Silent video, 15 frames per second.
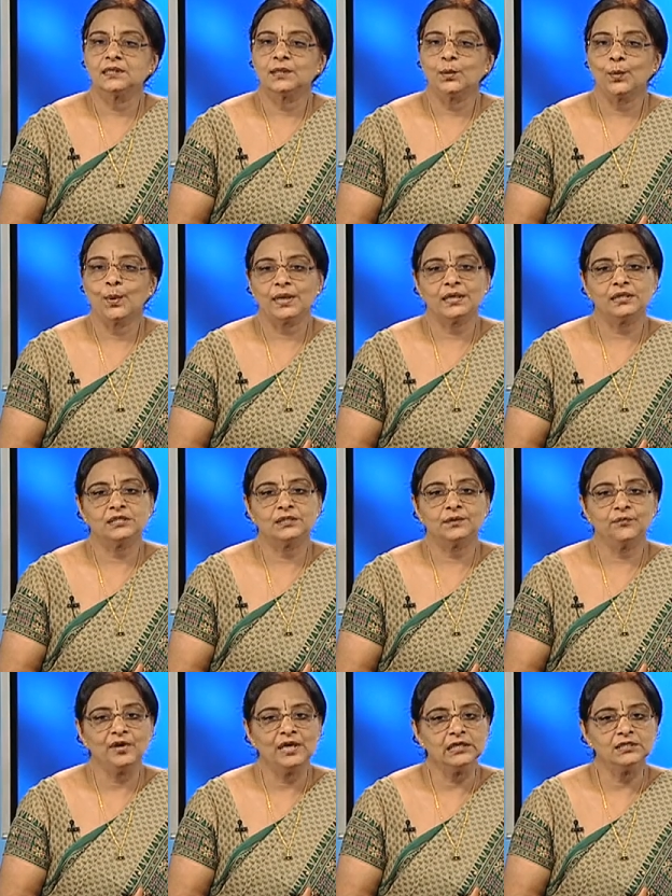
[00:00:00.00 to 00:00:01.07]
whereas the
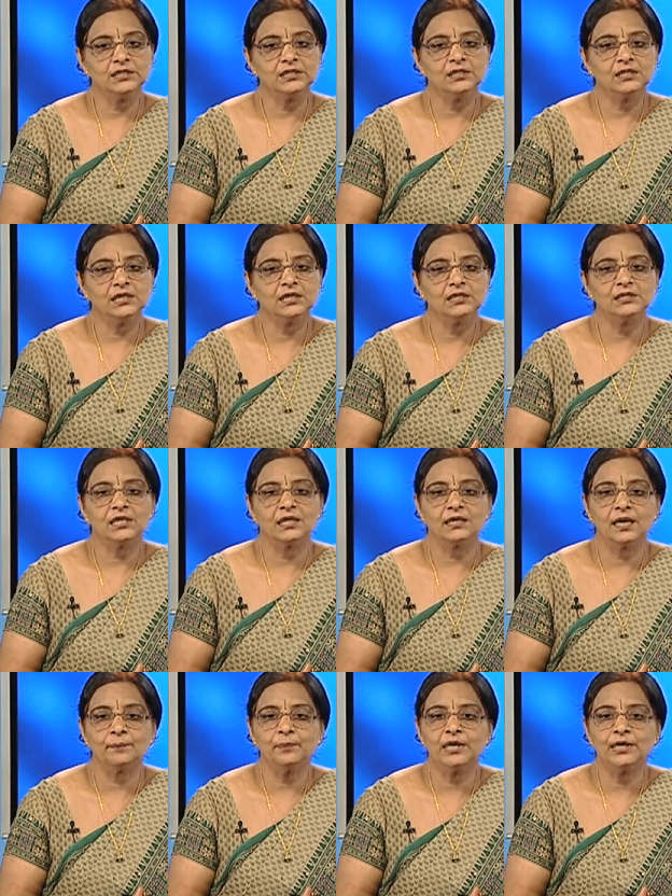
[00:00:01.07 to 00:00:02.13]
wheat is a
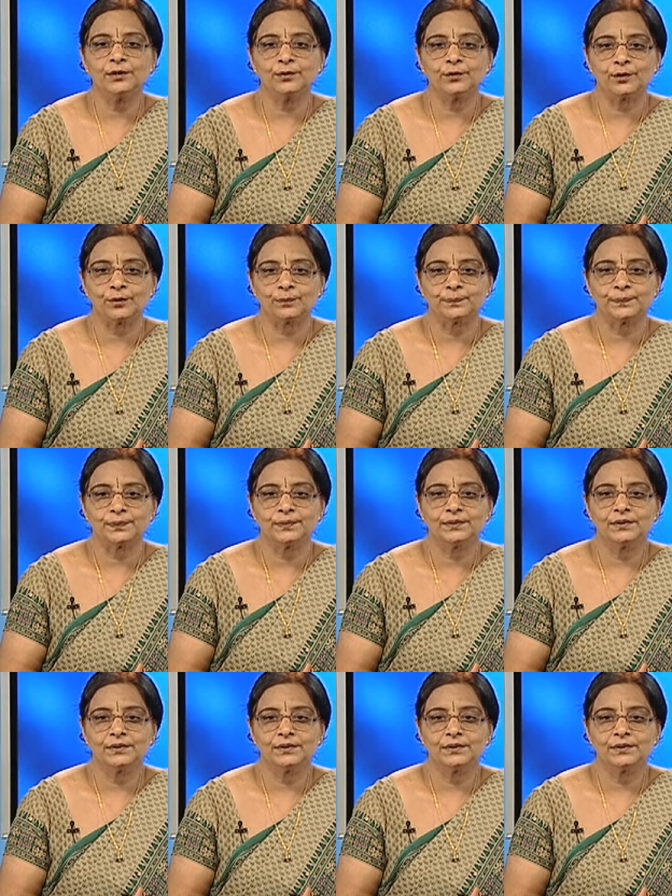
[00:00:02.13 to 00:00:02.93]
rabi crop